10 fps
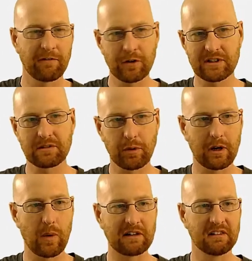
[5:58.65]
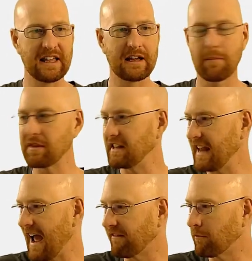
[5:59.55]
But first, let's put a quick link up in the
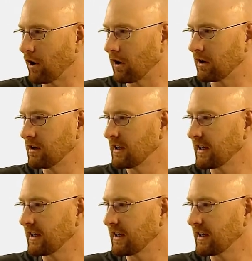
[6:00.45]
nav bar.